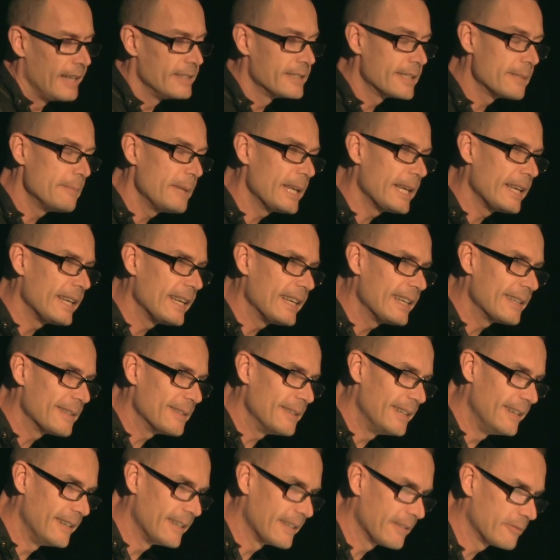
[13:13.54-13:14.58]
And to me,
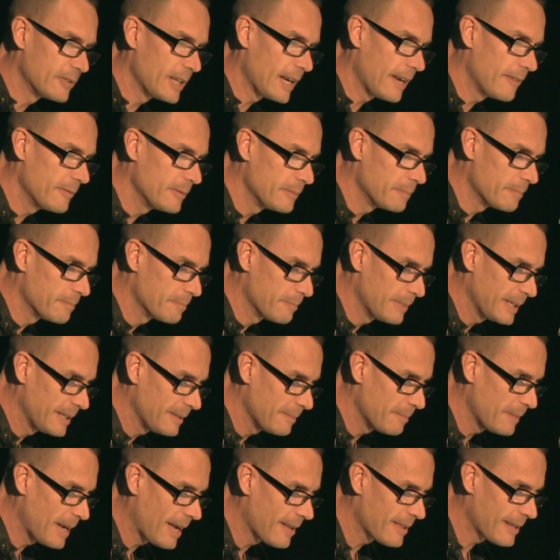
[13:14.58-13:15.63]
if you haven't been
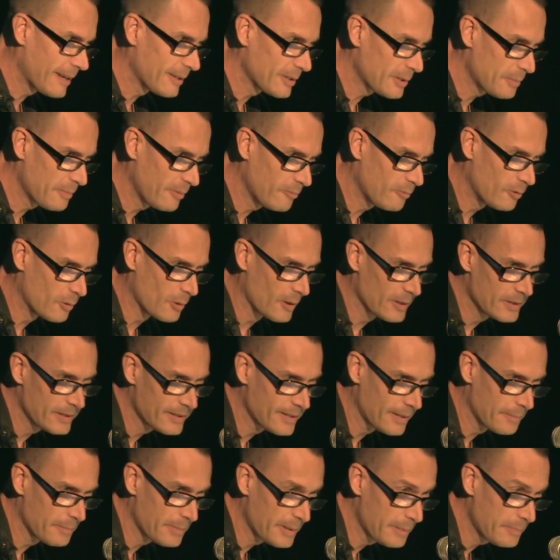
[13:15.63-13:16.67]
in a bathhouse before, and
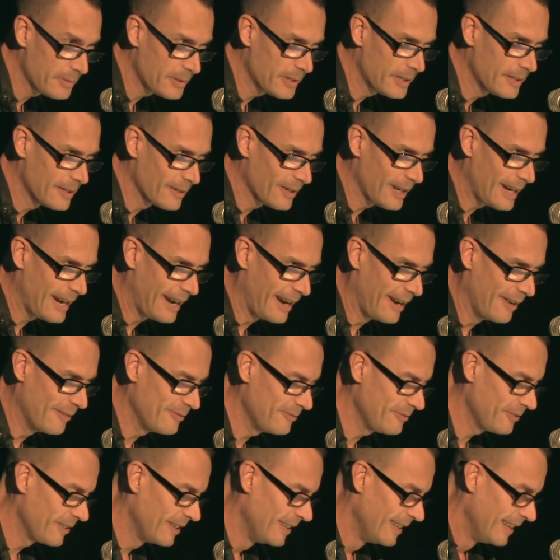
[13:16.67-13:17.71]
some people here
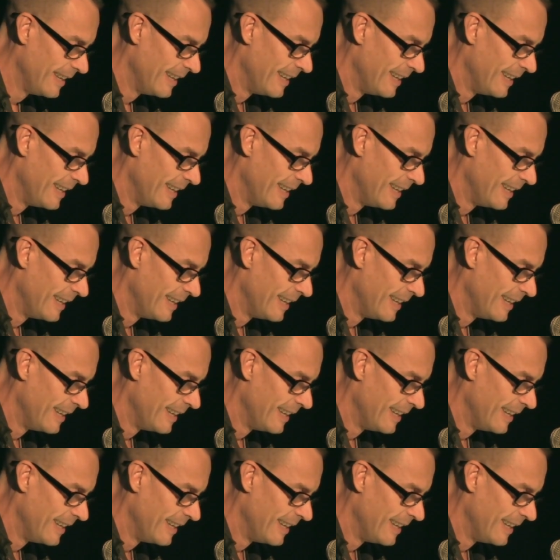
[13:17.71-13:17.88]
have,